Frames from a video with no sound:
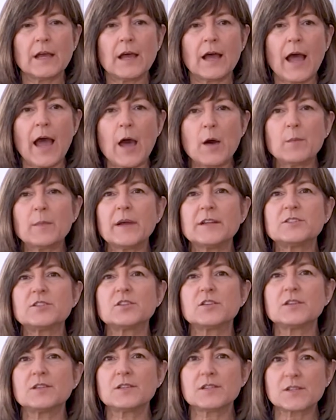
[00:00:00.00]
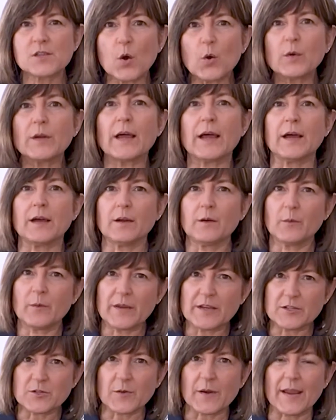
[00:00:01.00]
how much soda
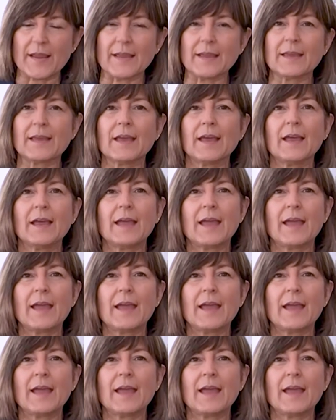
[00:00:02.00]
we drink.